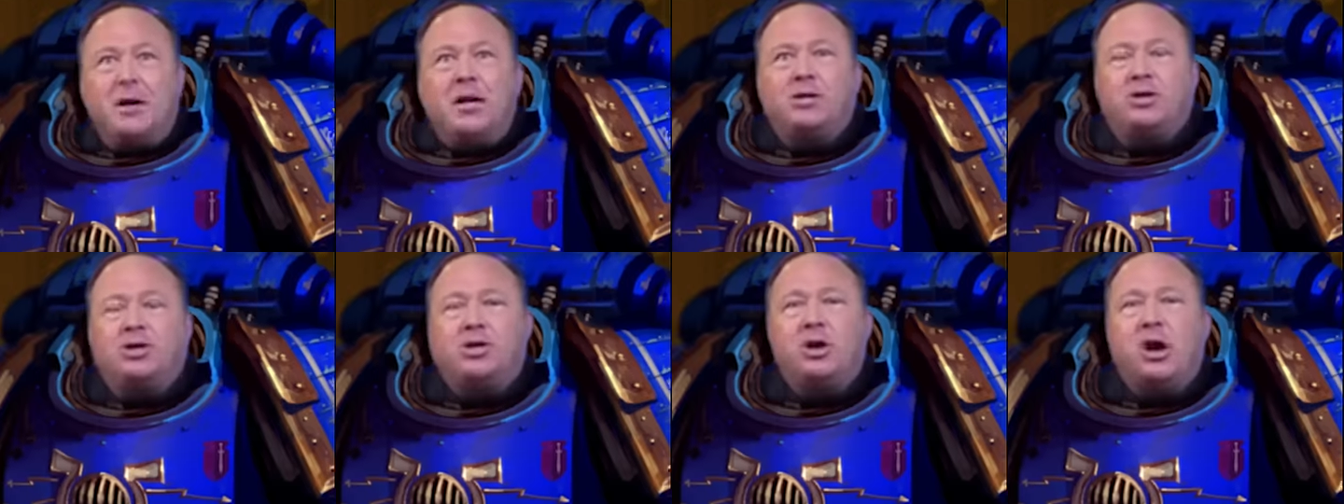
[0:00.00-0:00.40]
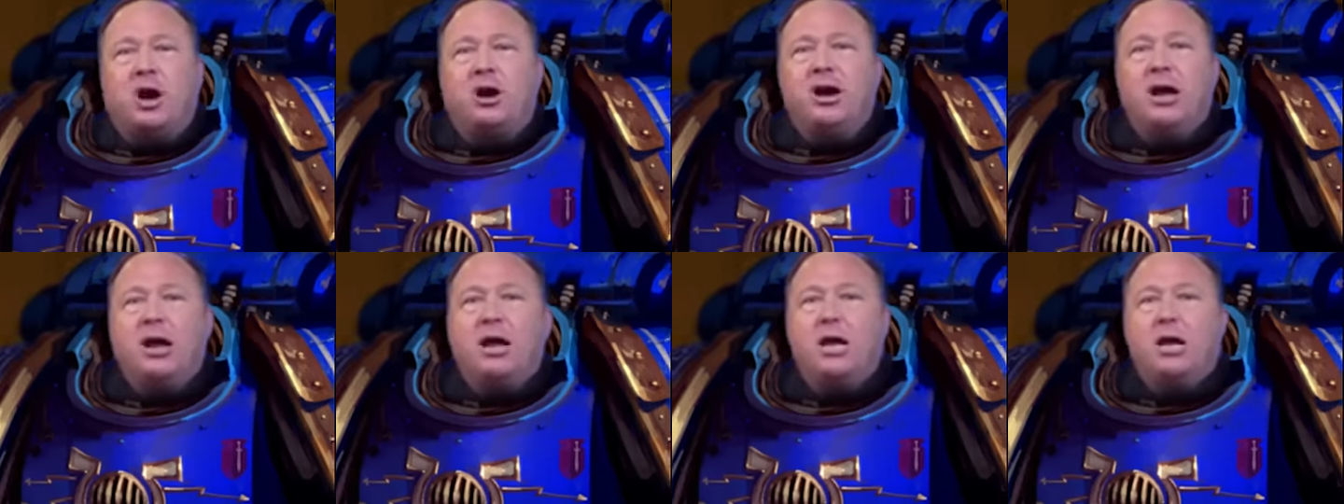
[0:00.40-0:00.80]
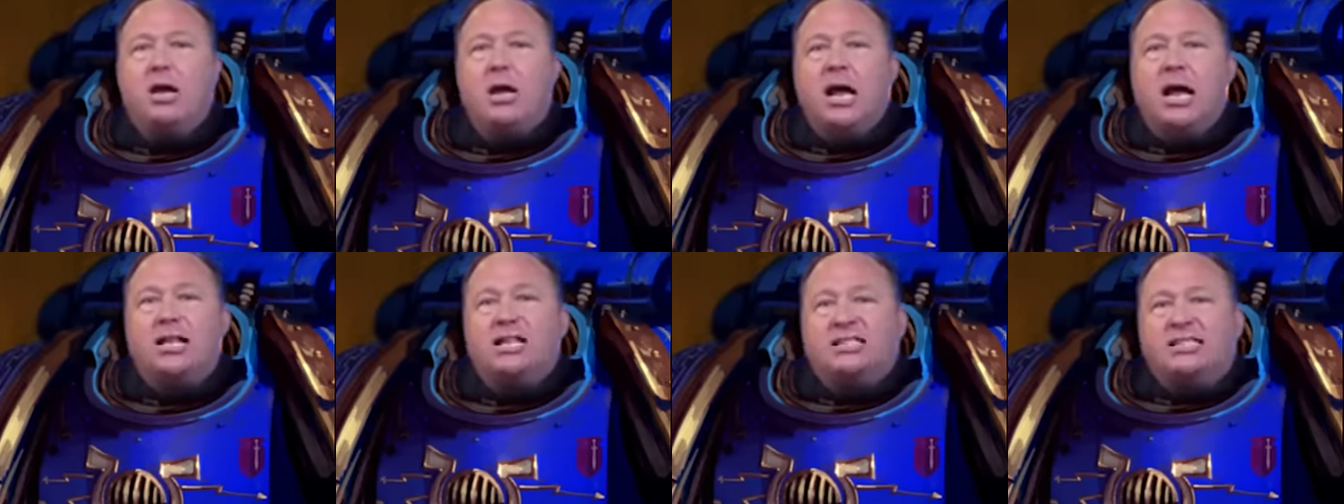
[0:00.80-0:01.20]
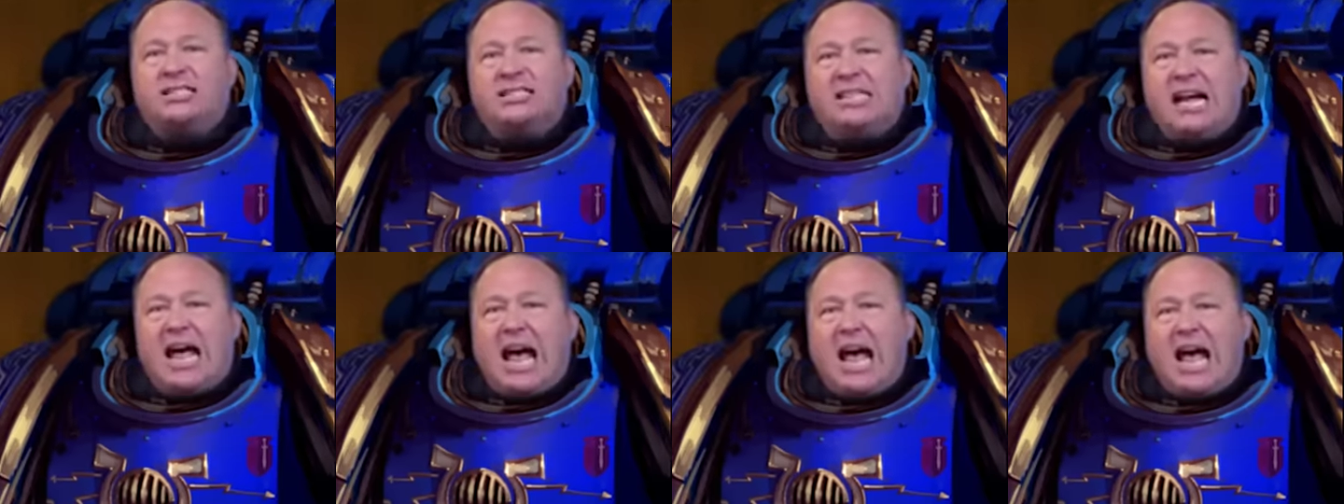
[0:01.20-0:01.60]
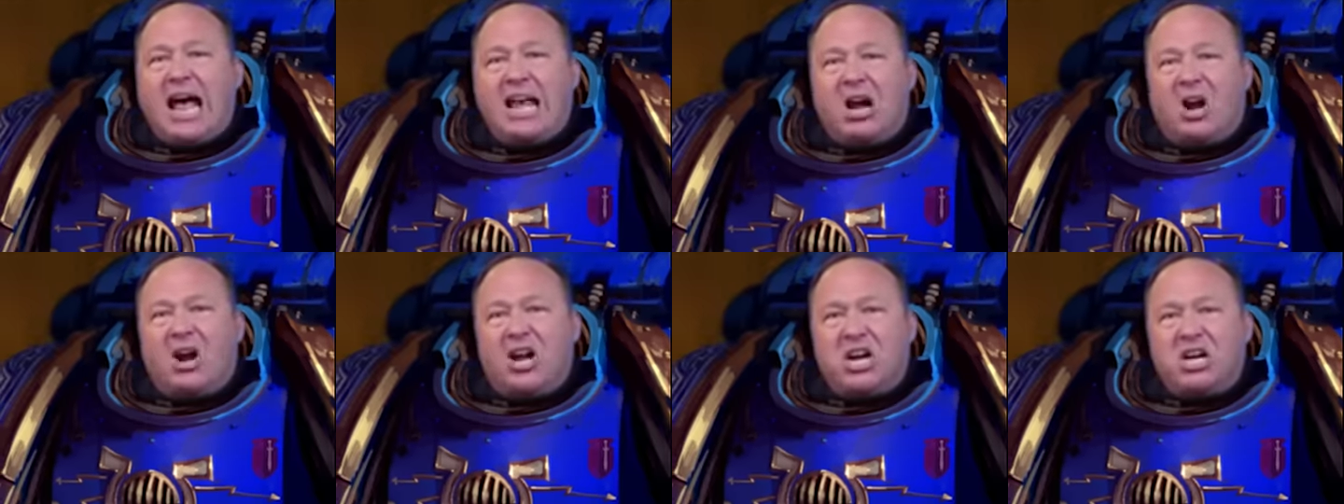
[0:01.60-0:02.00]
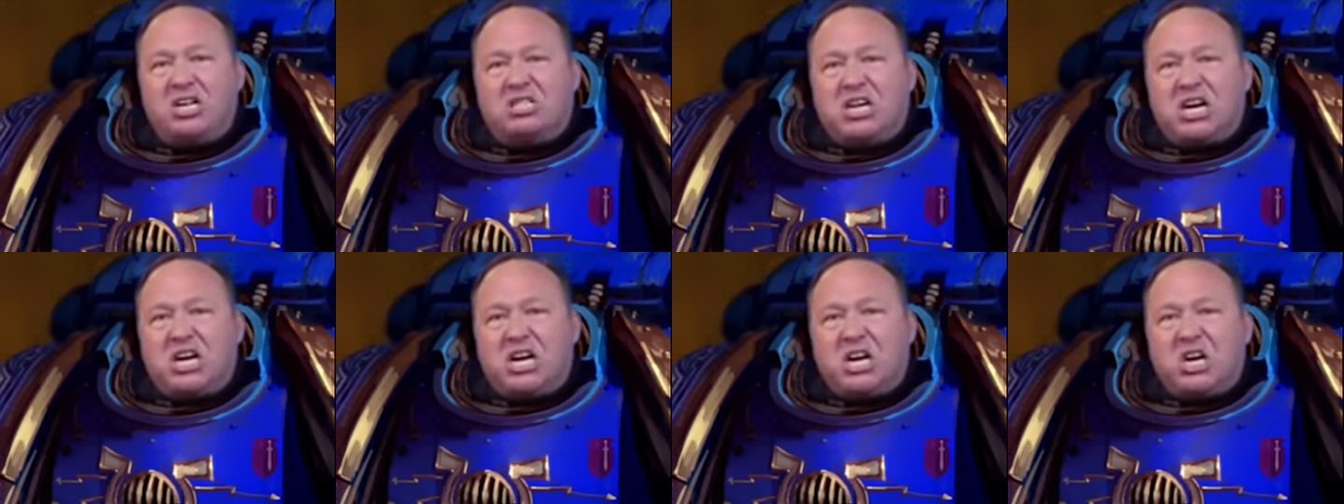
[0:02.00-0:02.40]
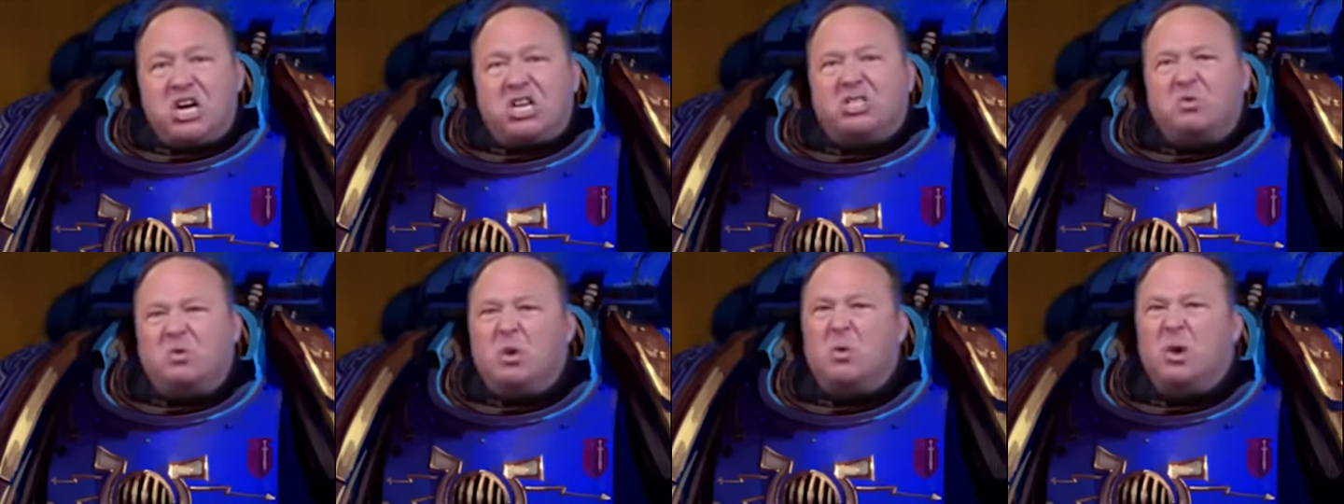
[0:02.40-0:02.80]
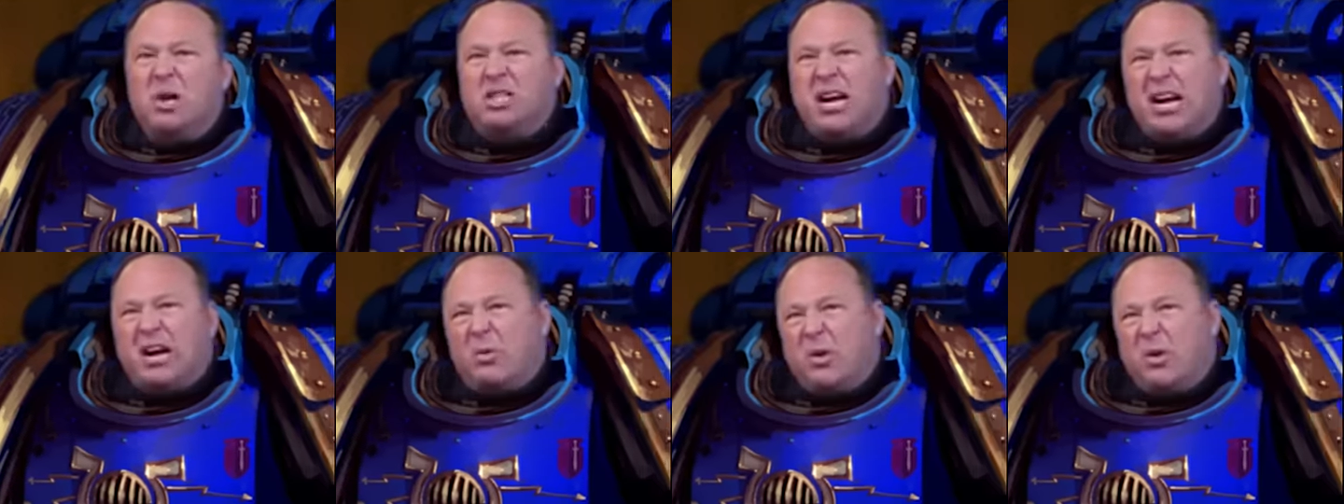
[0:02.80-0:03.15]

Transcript: Let's start at the side areas here because we don't want to